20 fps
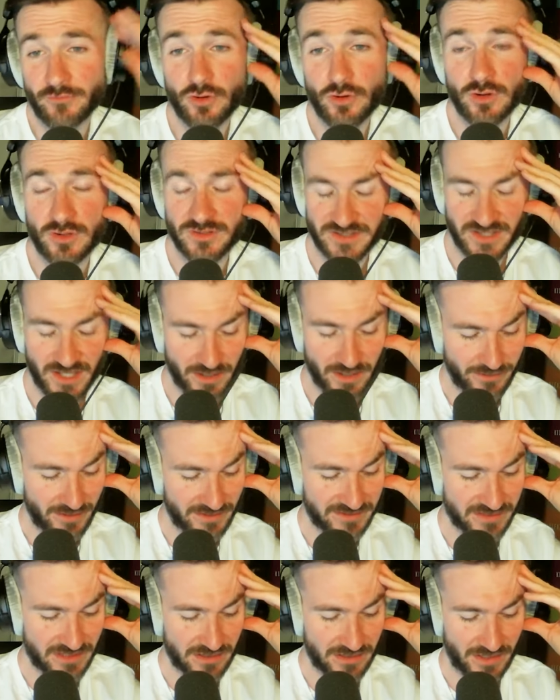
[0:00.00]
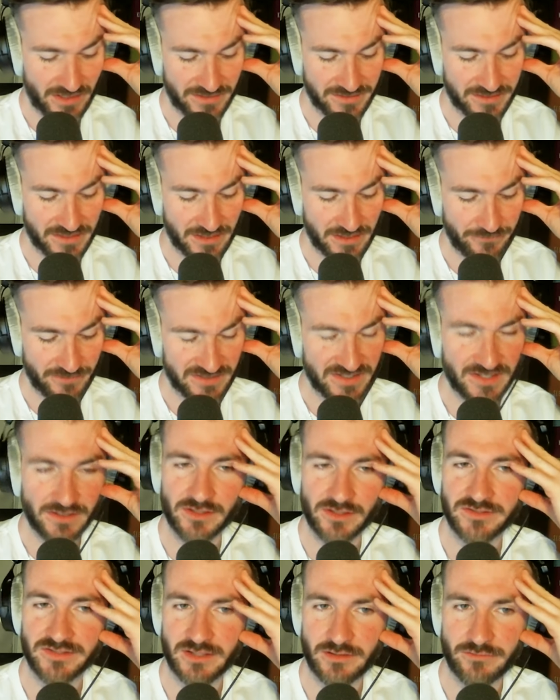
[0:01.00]
course. Yeah, that's the that's the
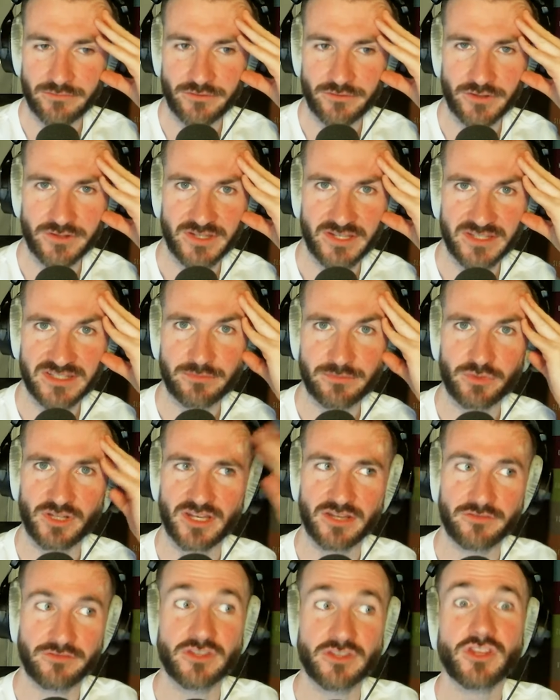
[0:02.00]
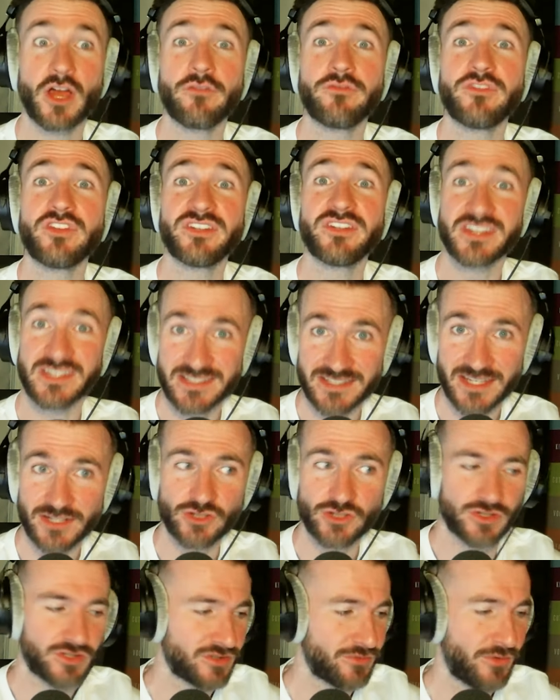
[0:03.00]
facility of the discipline of the of the
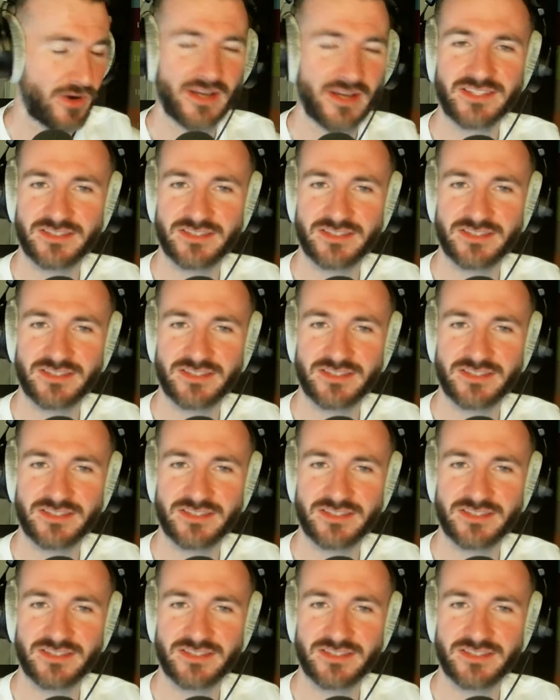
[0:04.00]
decisions, right?